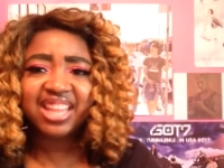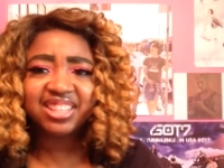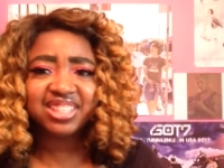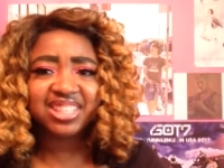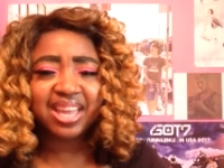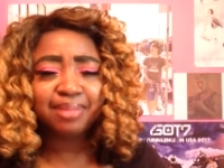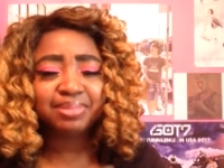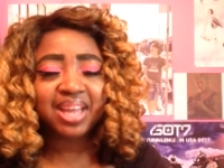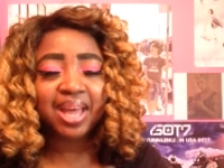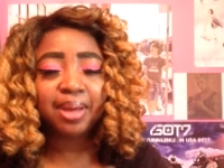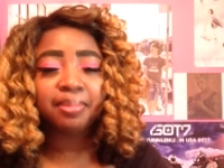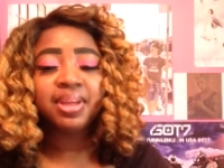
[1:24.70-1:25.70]
at the same
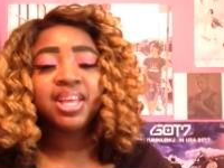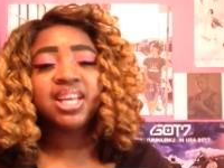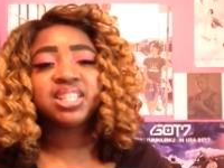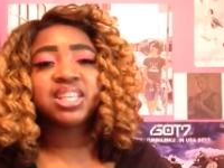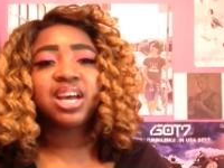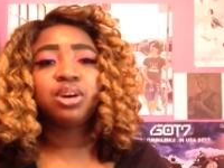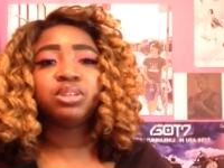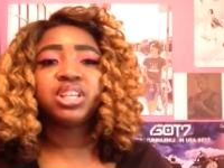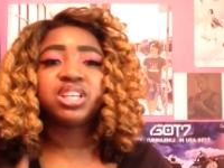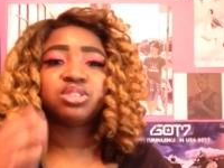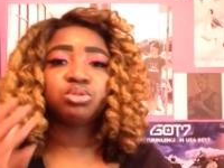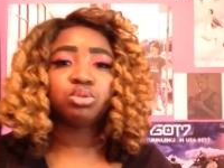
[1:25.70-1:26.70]
time. It's not only
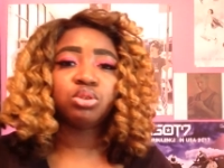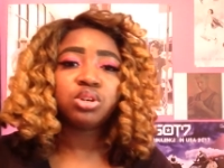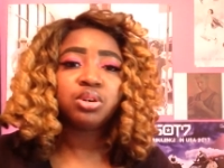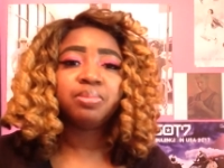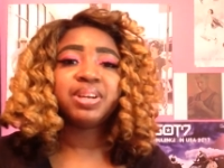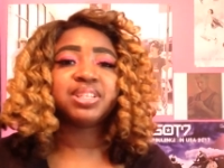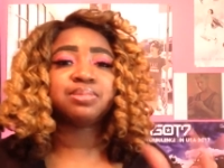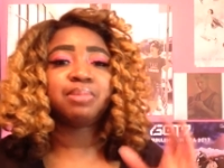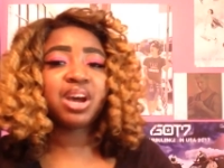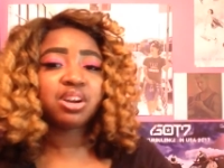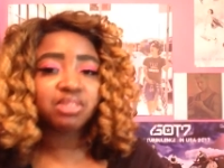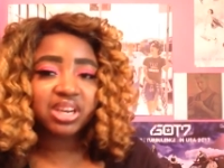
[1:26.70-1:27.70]
historical, but it's
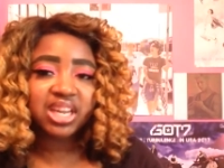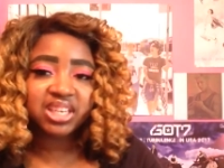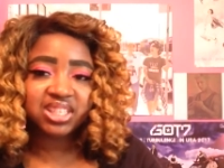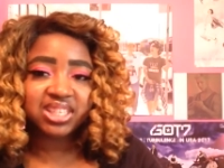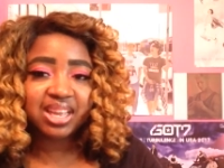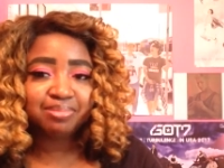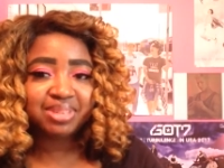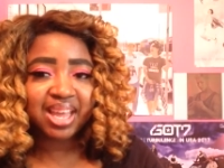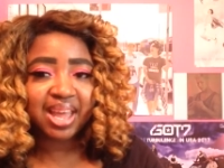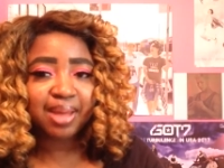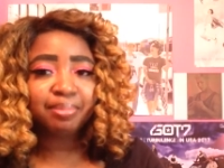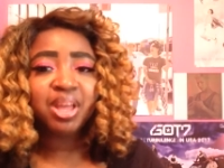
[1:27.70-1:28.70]
modern at the same
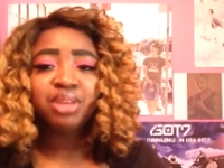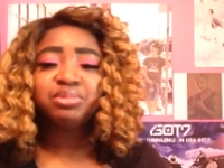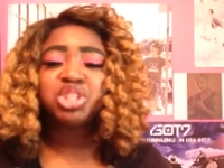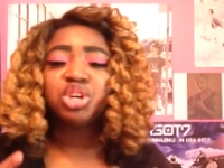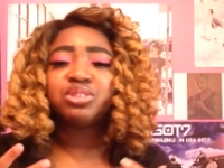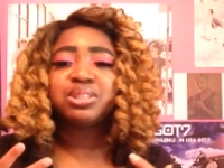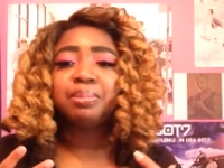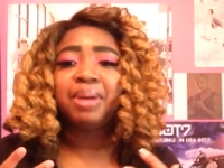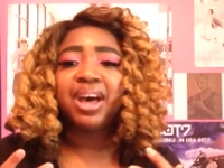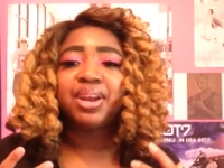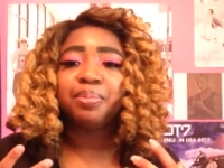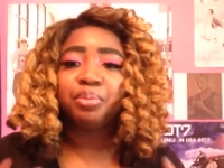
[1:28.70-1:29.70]
time. So it's
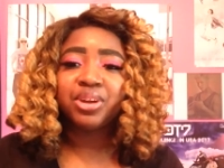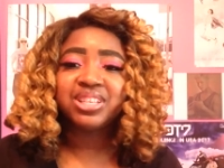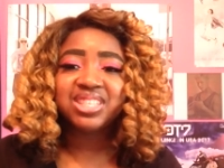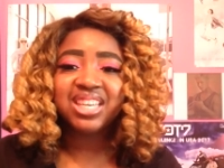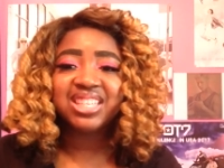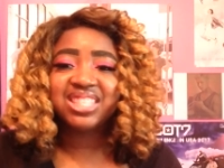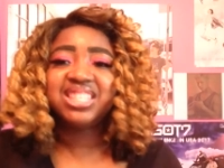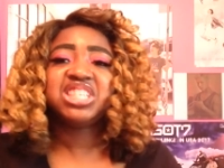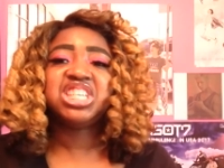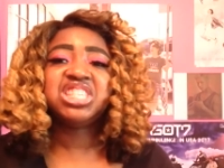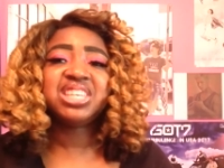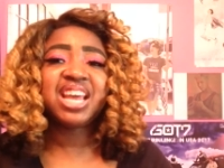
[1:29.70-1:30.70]
about a princess and
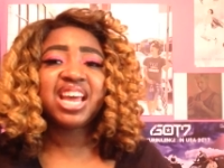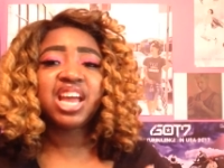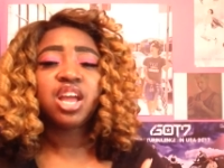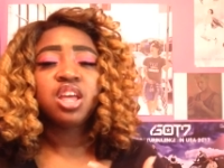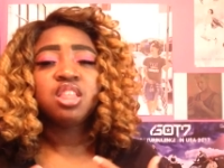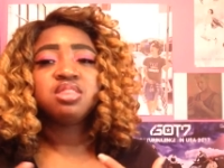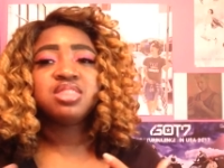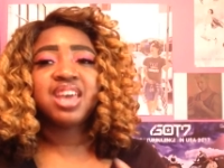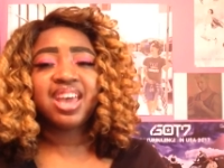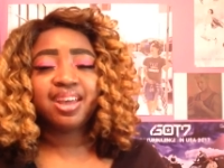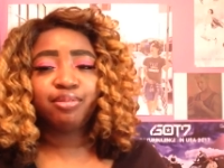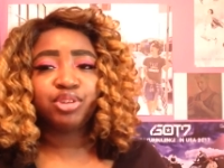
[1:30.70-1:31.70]
she's not the
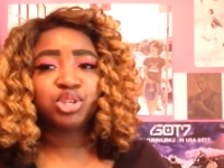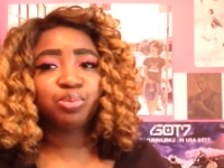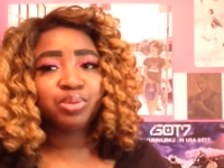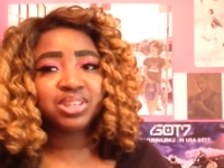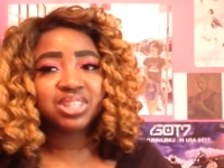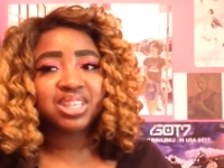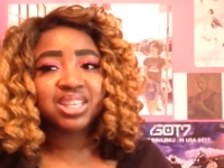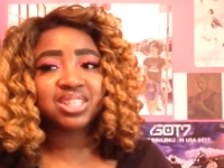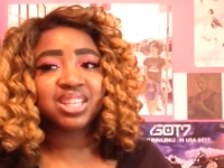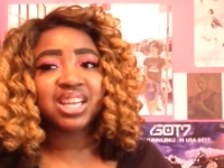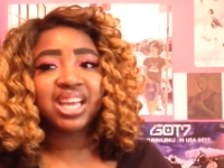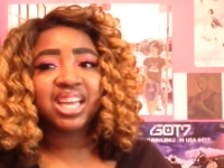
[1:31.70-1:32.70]
average princess.
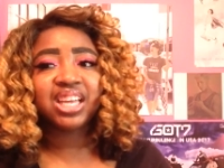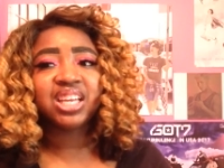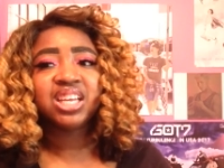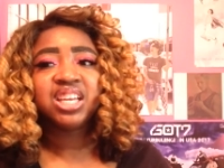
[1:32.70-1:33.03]
Like,